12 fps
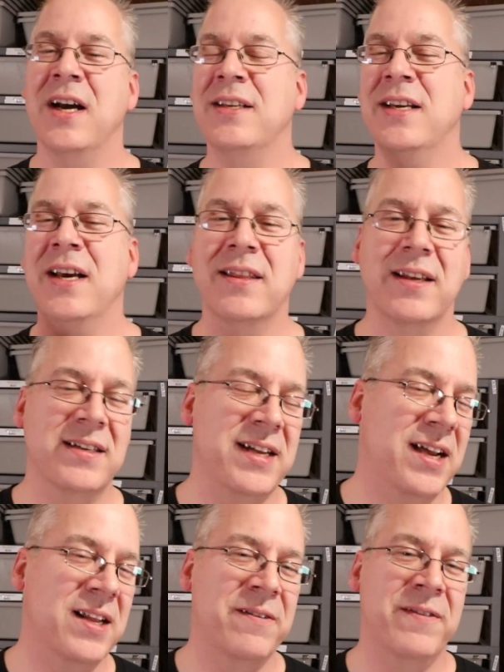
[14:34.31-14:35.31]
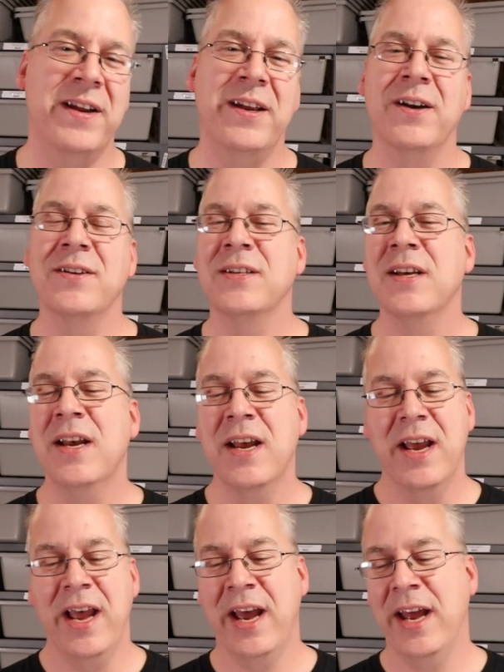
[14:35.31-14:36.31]
content, the daily videos,
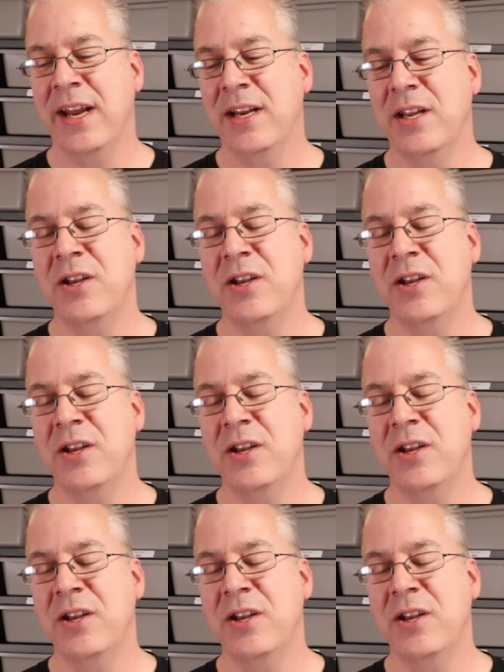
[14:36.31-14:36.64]
and